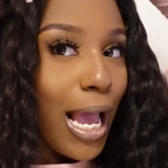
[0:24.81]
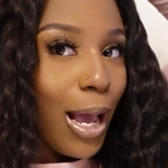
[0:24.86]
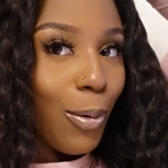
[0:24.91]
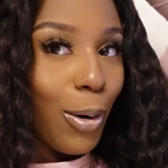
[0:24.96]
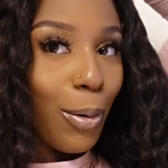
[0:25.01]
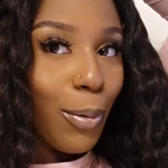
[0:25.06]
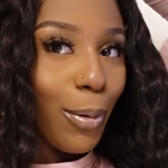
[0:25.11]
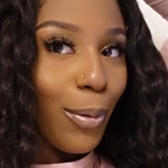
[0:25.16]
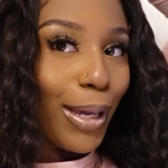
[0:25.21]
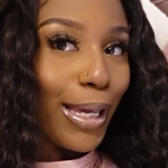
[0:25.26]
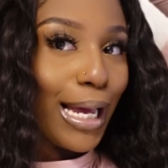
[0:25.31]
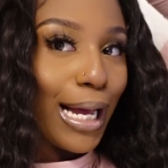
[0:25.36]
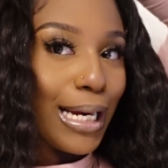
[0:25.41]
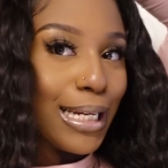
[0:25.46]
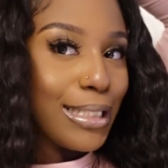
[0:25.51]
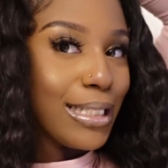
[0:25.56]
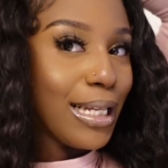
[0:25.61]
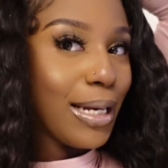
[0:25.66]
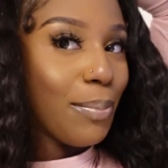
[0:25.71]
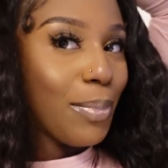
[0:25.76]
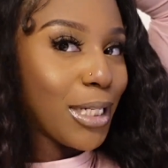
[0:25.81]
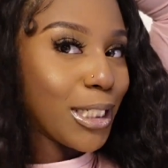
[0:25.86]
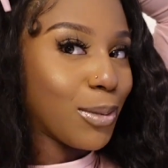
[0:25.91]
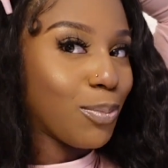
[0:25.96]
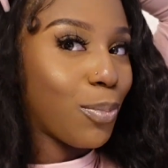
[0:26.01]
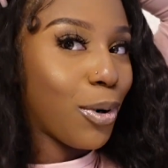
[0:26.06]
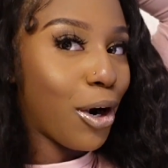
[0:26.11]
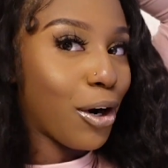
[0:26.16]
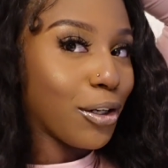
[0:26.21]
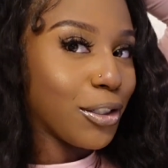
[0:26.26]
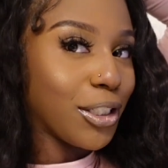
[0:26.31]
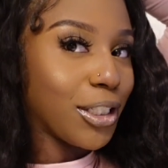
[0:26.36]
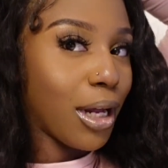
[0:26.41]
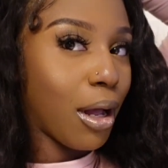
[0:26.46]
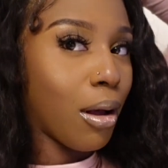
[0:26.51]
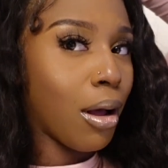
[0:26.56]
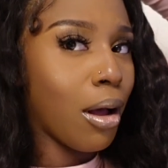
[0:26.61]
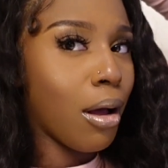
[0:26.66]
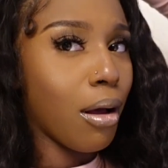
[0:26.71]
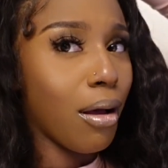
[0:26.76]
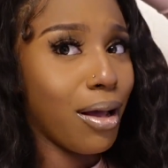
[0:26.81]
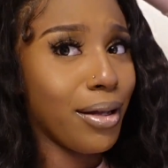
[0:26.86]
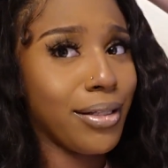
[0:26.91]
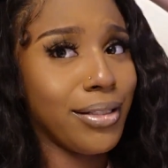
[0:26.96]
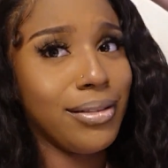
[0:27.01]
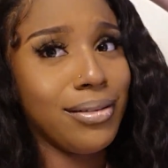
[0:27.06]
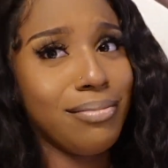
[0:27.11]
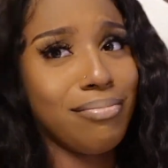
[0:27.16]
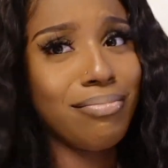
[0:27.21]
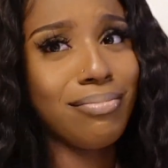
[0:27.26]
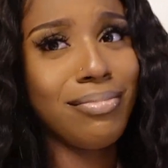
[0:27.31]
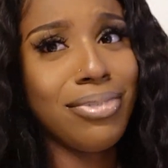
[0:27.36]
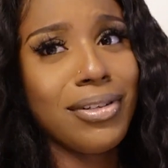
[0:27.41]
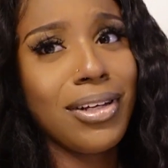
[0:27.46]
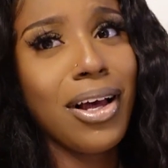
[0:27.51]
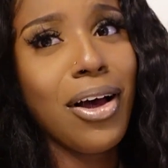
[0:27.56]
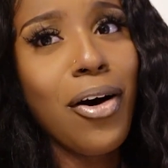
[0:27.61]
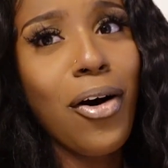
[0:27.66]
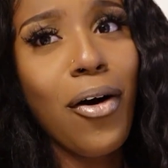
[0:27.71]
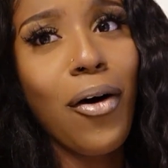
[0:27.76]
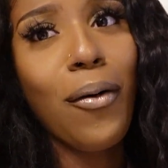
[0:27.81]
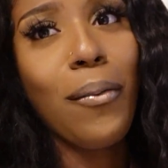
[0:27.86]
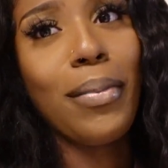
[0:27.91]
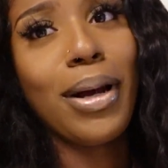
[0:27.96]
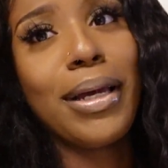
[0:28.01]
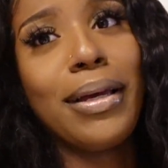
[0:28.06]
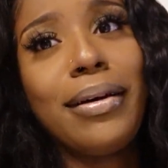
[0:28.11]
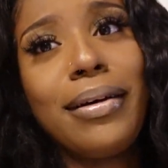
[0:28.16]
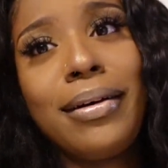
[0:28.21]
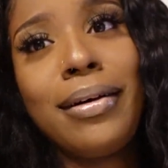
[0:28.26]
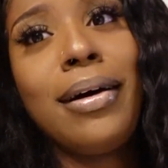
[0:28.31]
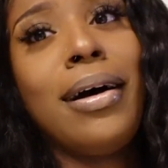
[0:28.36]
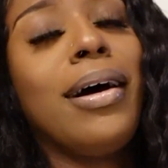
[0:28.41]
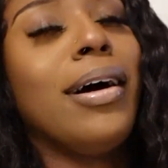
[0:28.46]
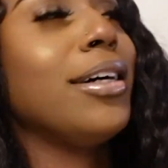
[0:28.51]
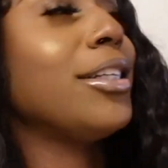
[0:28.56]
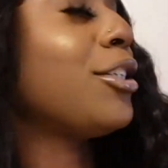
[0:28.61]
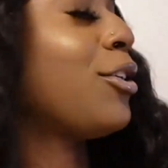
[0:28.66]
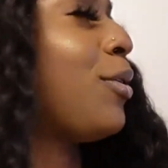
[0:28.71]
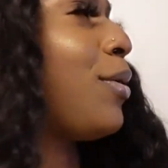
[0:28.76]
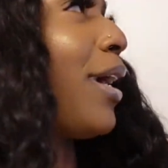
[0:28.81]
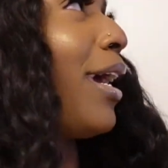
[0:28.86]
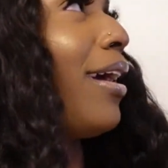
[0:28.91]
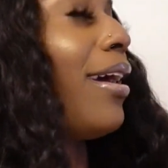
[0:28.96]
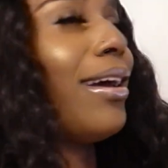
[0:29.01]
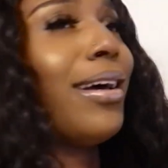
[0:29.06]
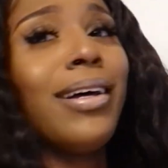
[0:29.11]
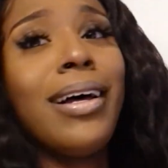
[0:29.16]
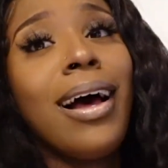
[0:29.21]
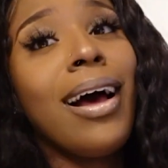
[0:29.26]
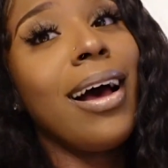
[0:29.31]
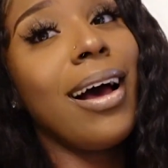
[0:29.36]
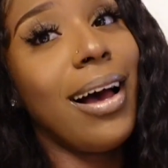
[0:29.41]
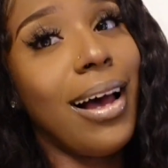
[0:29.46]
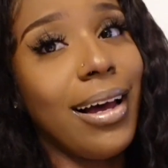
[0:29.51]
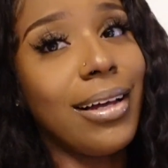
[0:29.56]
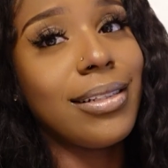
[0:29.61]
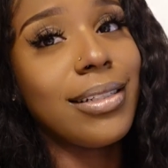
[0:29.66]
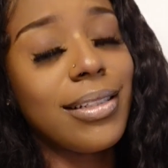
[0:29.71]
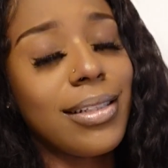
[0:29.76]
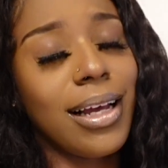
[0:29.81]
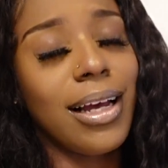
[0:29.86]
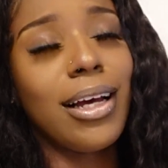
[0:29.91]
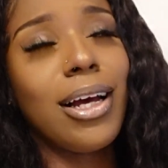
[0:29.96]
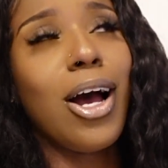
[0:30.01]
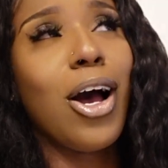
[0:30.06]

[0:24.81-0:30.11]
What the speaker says: Wait, y'all ain't see the best part. Oh my gosh, okay, I did that.